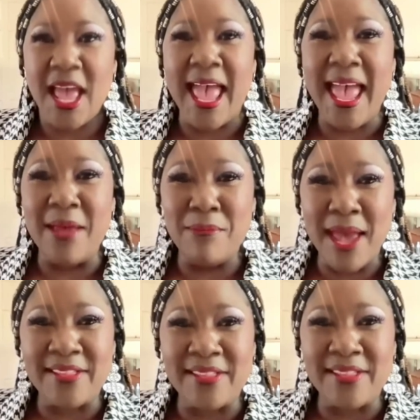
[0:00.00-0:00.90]
and
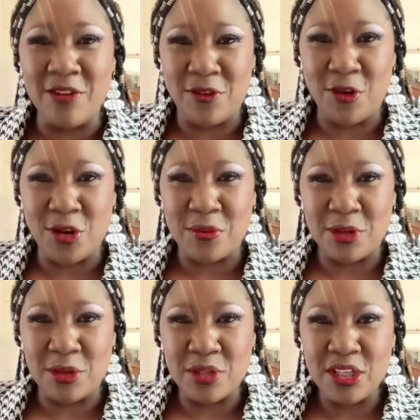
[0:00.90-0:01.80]
make them
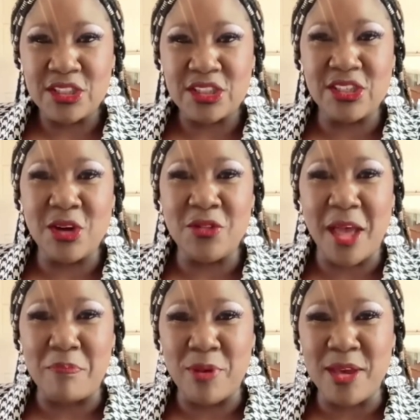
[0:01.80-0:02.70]
unaffordable so
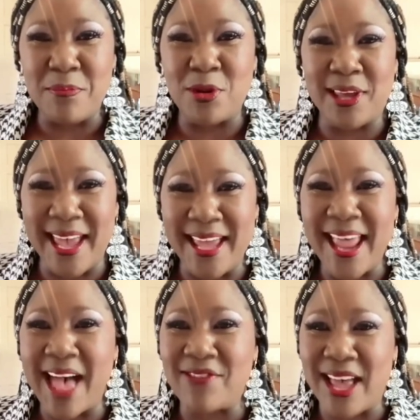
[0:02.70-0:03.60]
that people
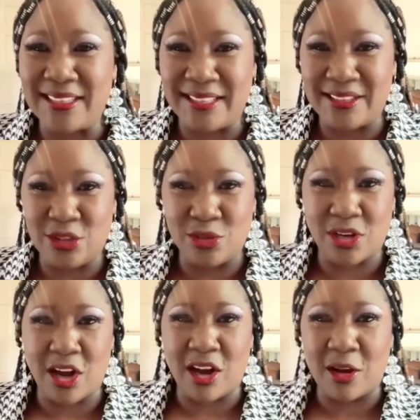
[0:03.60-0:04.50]
can't have access to
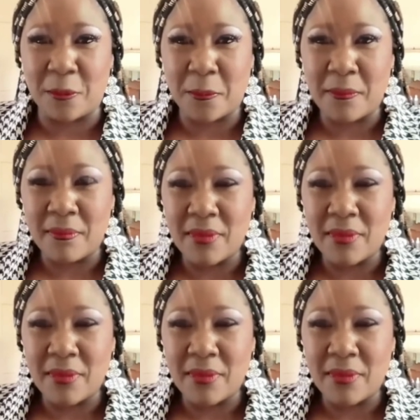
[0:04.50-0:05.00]
a car.